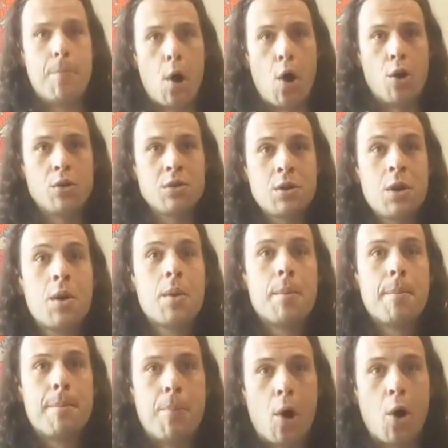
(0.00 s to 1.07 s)
Pon,
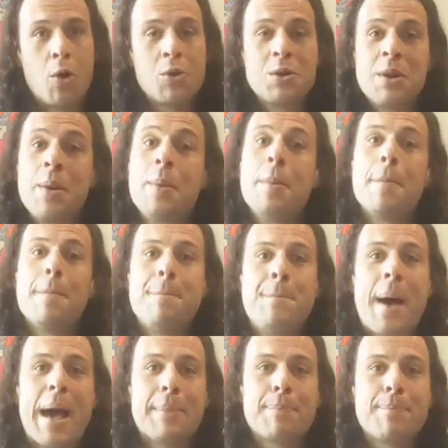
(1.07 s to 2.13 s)
pon,
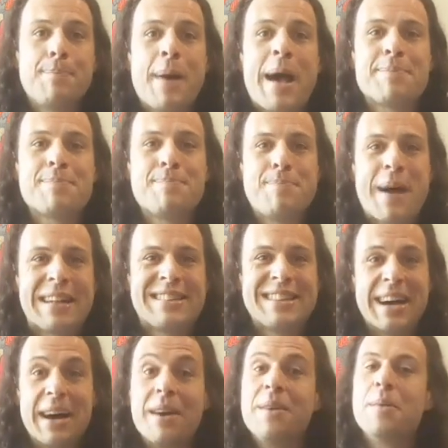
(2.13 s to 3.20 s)
pat, pat,
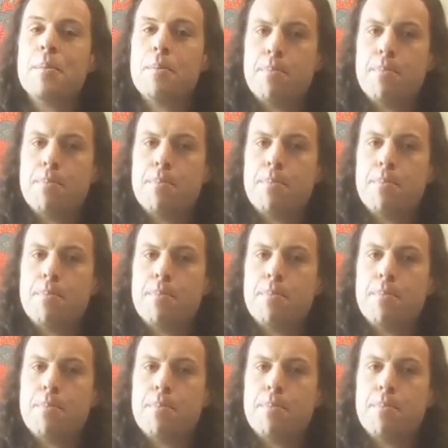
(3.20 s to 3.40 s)
pata.